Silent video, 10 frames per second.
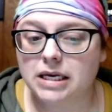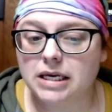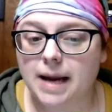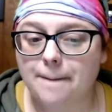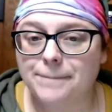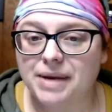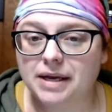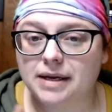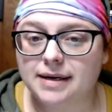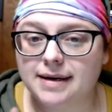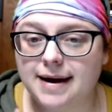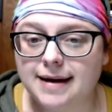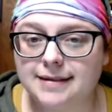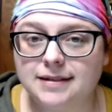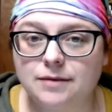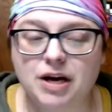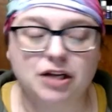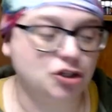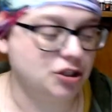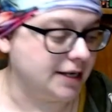yep, yeah, not so
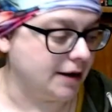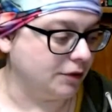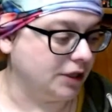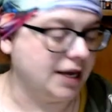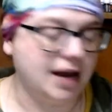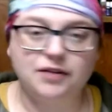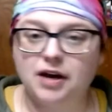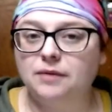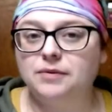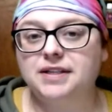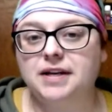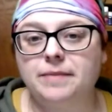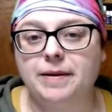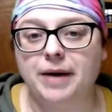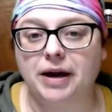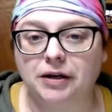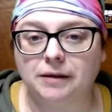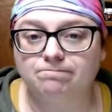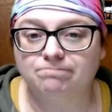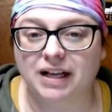much. Not really. I thought it was going to be better.